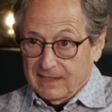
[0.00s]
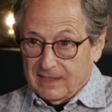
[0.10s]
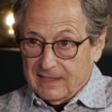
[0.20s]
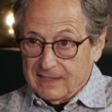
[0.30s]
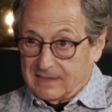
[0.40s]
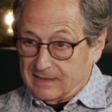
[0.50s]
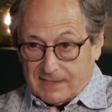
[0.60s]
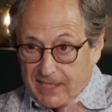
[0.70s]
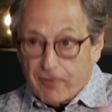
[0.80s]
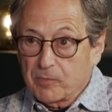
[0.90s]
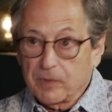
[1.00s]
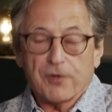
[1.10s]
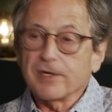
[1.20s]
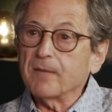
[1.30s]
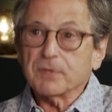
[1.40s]
is terrible.
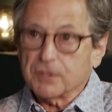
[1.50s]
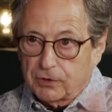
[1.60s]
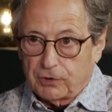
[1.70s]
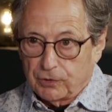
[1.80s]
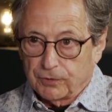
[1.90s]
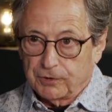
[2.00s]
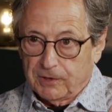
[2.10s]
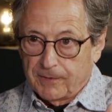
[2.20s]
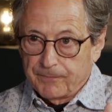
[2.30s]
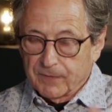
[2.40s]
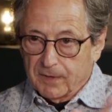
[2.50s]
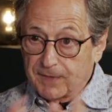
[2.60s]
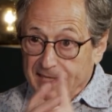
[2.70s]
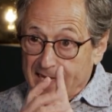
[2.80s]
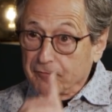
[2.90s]
The numbers are huge.
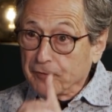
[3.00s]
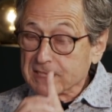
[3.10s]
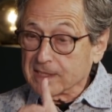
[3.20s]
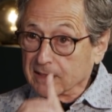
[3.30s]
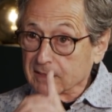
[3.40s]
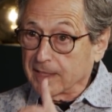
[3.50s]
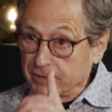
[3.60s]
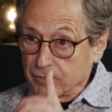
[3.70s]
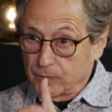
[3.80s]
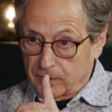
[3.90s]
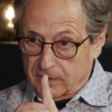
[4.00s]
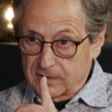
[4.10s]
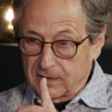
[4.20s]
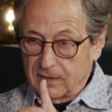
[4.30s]
But every single day in the world,